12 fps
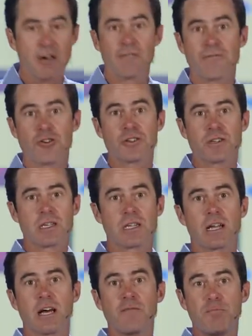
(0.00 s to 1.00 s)
of verses,
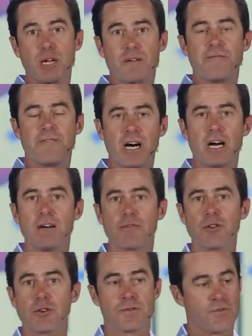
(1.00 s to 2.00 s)
and I've picked 5
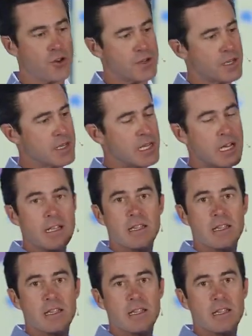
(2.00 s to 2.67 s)
of those verses,